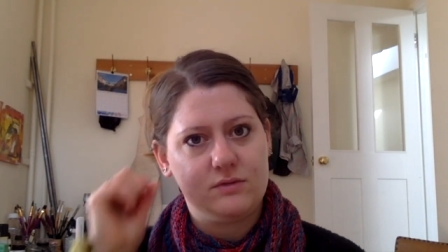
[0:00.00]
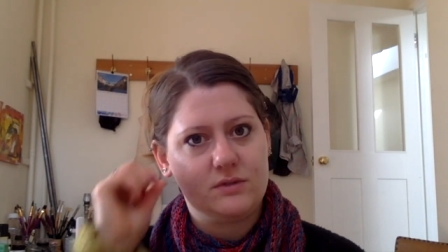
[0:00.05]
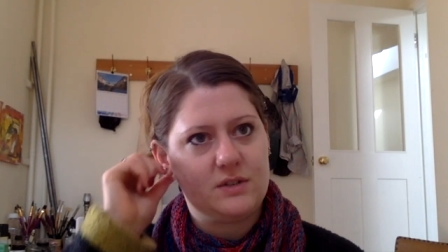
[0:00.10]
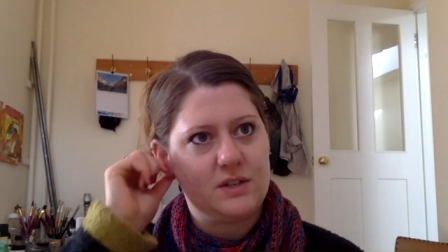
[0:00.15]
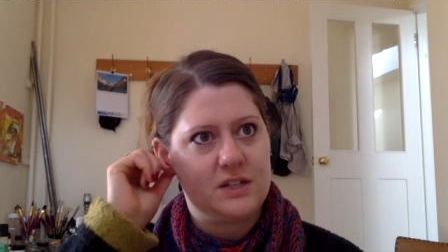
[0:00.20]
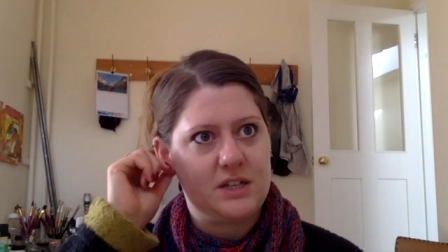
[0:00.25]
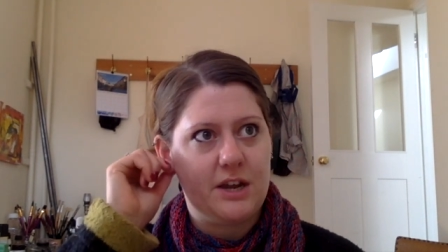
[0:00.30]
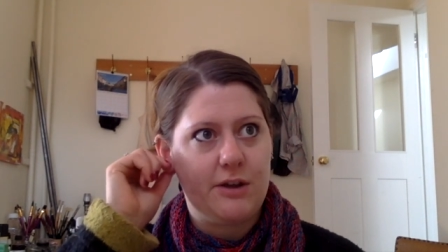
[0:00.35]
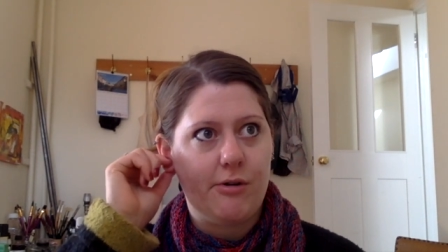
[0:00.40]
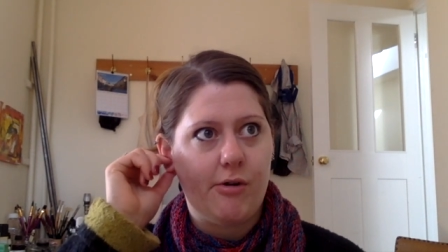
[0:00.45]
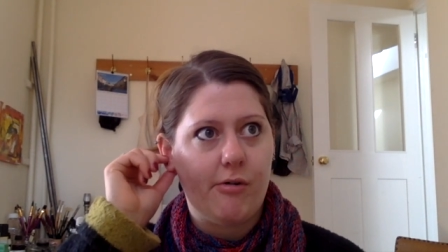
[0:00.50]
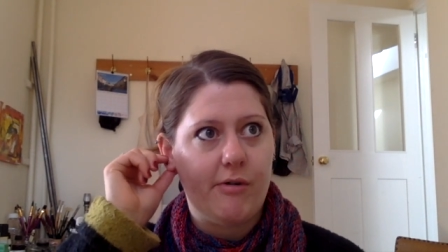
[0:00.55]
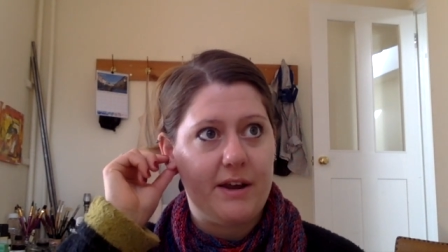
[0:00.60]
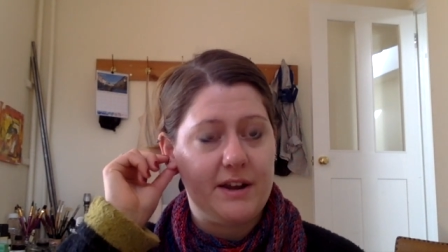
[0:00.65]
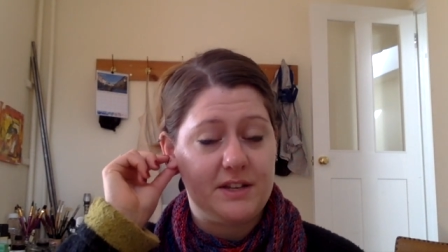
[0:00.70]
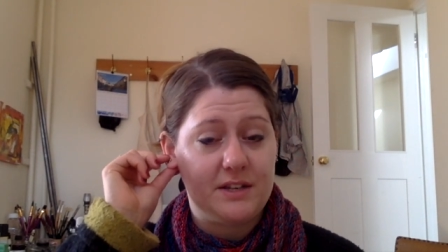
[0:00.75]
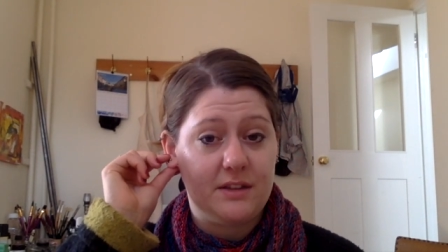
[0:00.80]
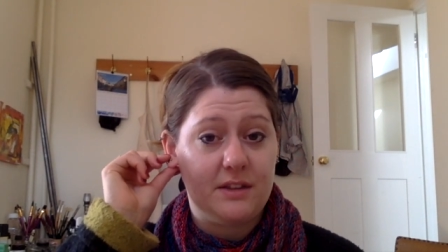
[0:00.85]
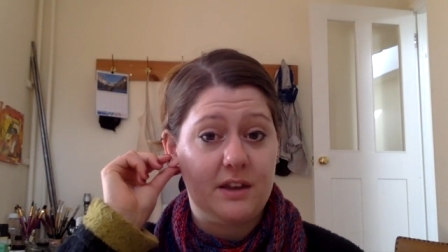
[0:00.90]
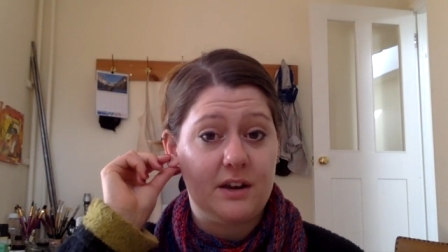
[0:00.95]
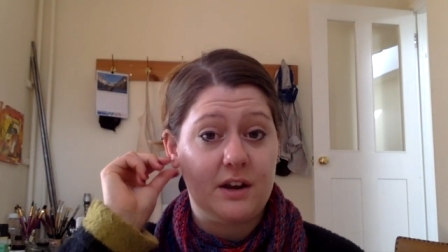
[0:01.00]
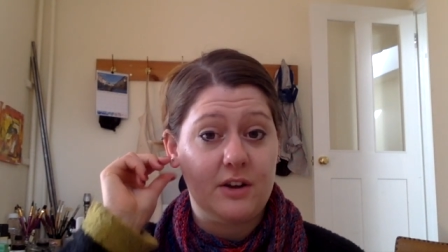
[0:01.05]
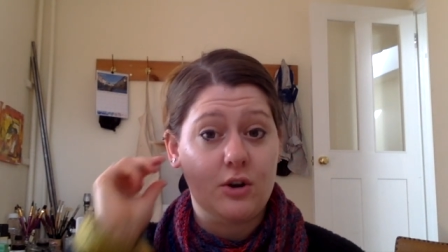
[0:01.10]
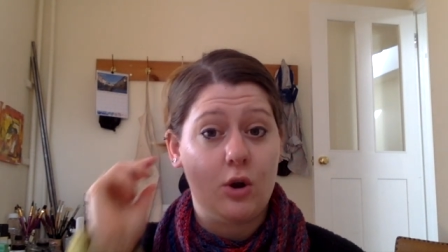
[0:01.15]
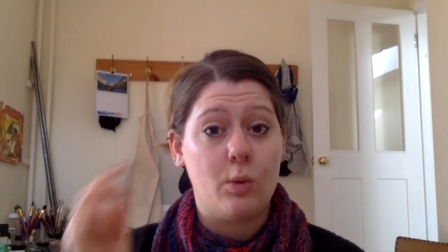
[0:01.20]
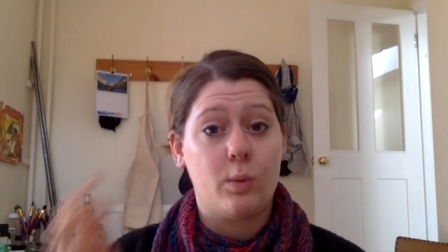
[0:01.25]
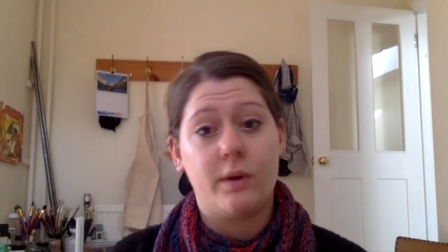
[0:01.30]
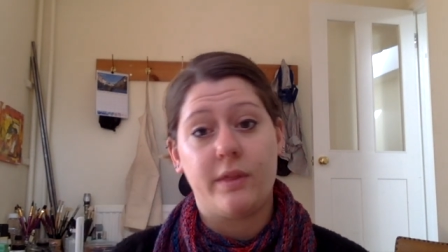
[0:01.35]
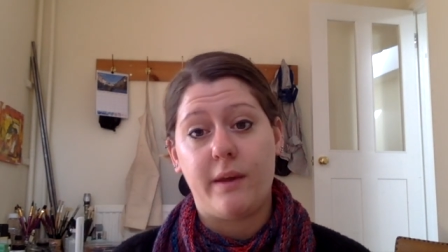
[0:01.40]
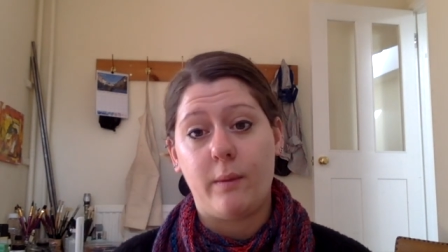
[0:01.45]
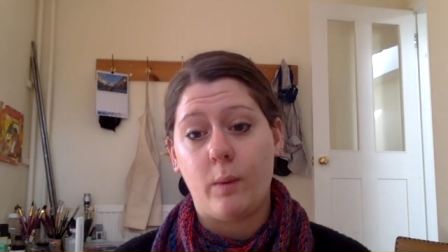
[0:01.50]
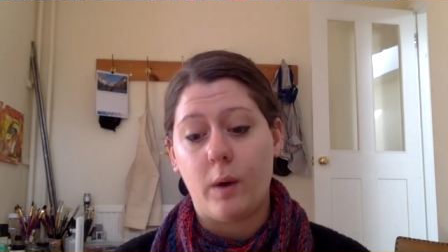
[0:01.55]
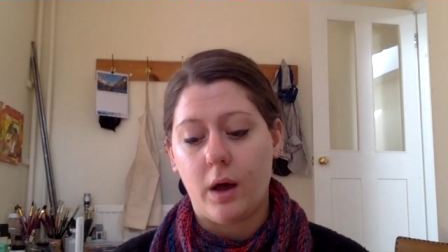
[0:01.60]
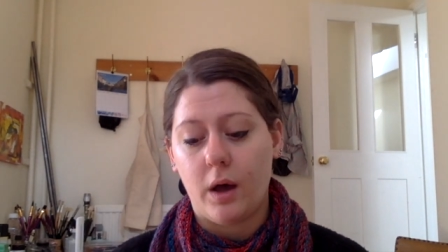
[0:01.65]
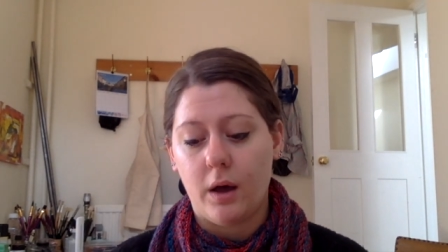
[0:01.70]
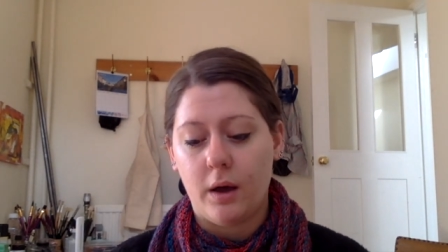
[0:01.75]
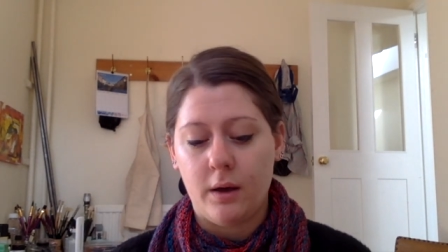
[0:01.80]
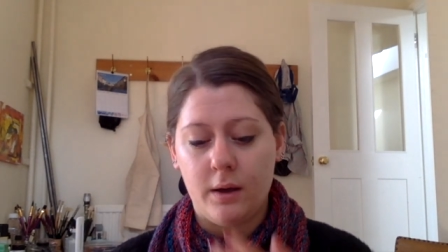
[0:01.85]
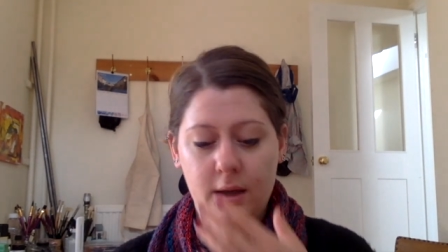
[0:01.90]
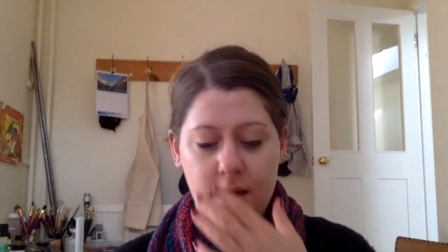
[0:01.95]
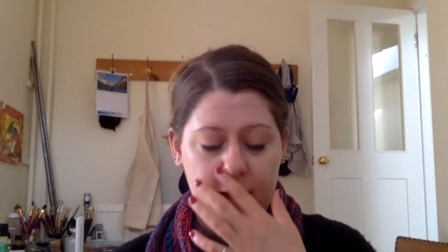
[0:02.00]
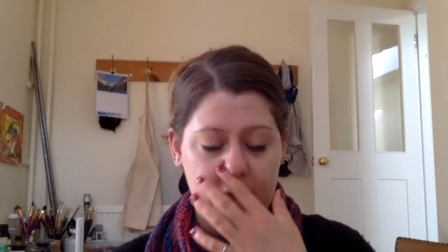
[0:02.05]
deteriorated then I know what they were